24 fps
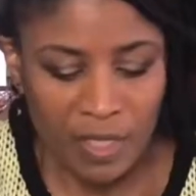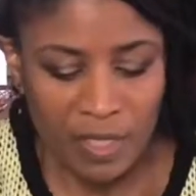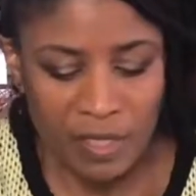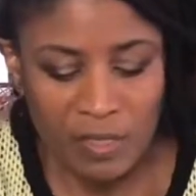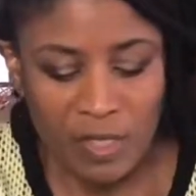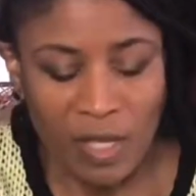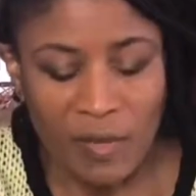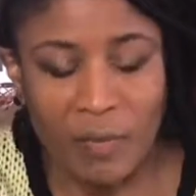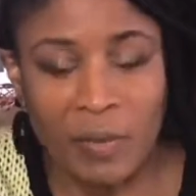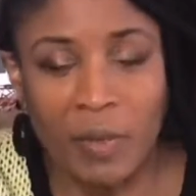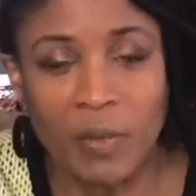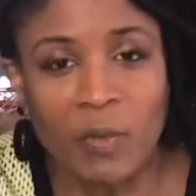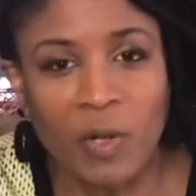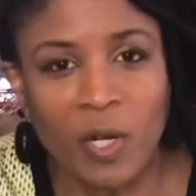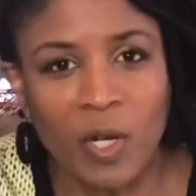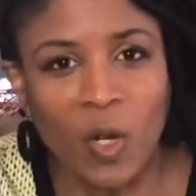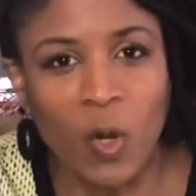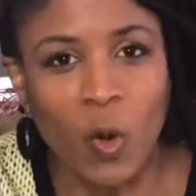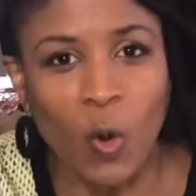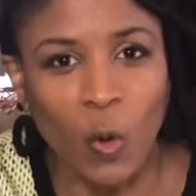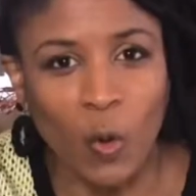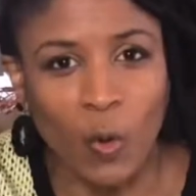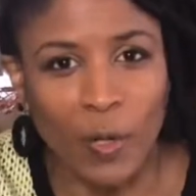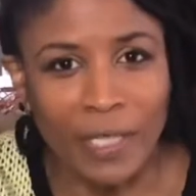so I've been
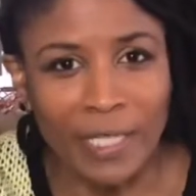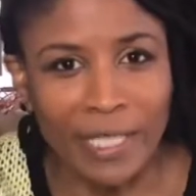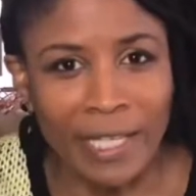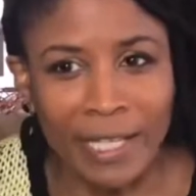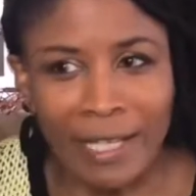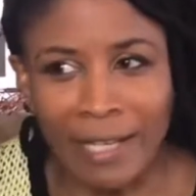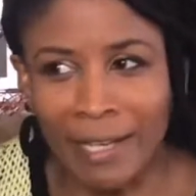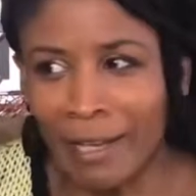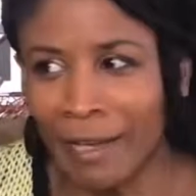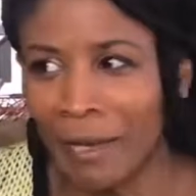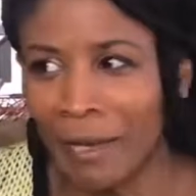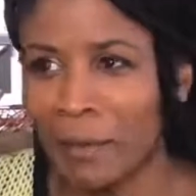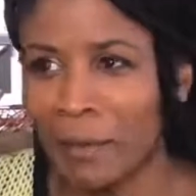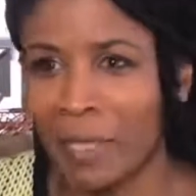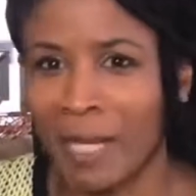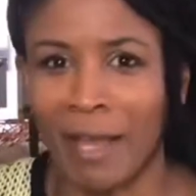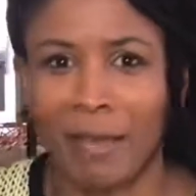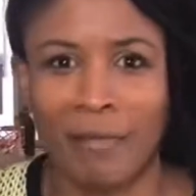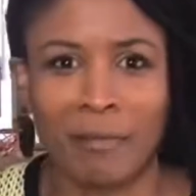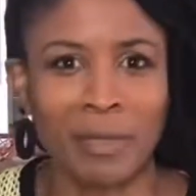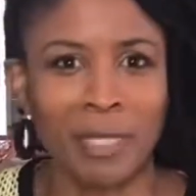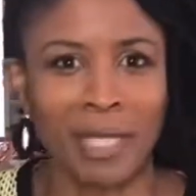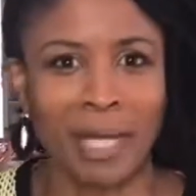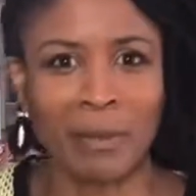recording, but I
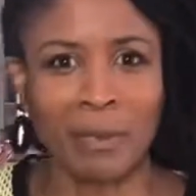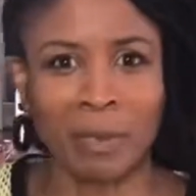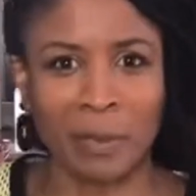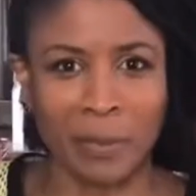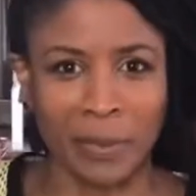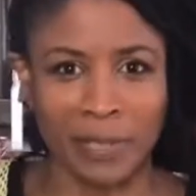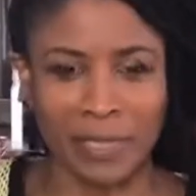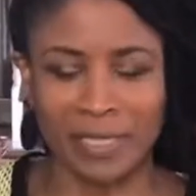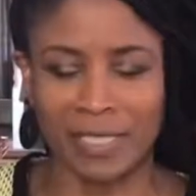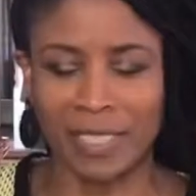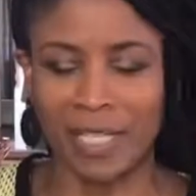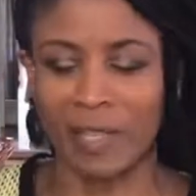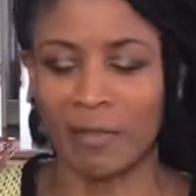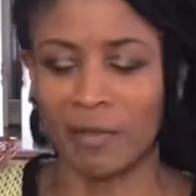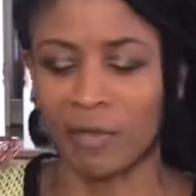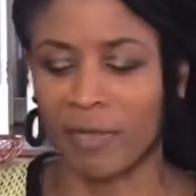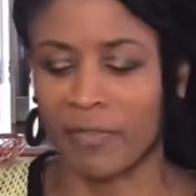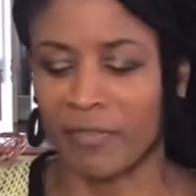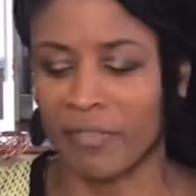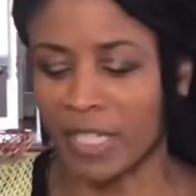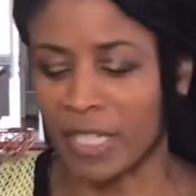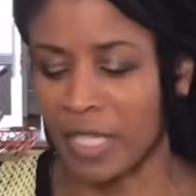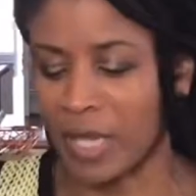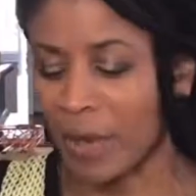haven't been able to put it together in
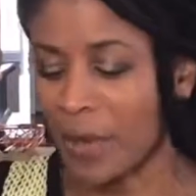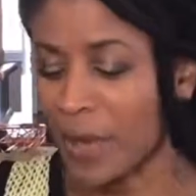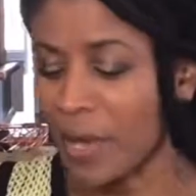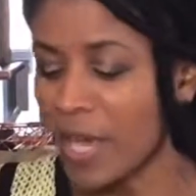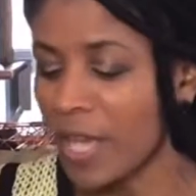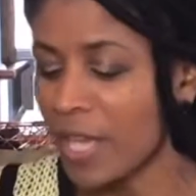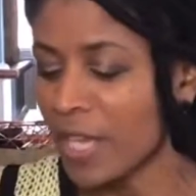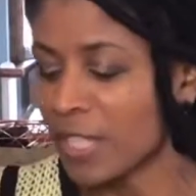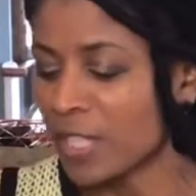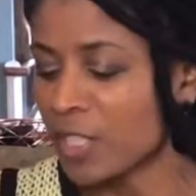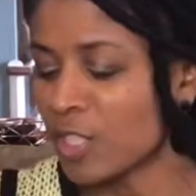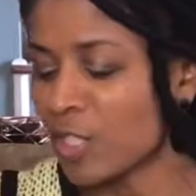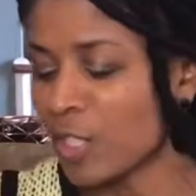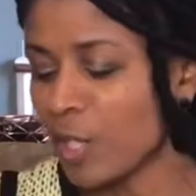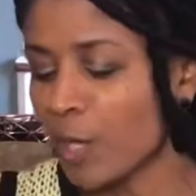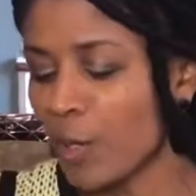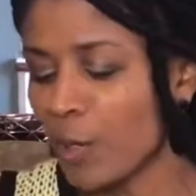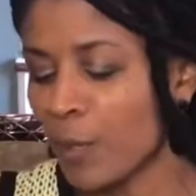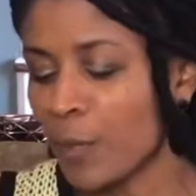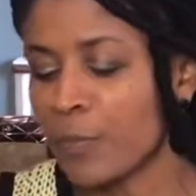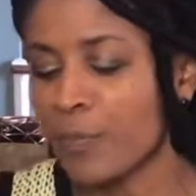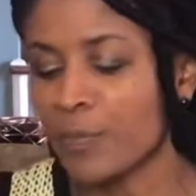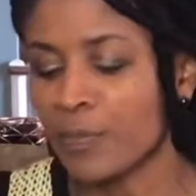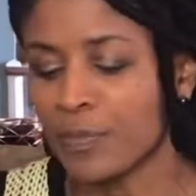a video.
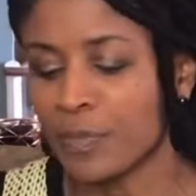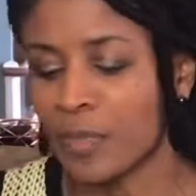So,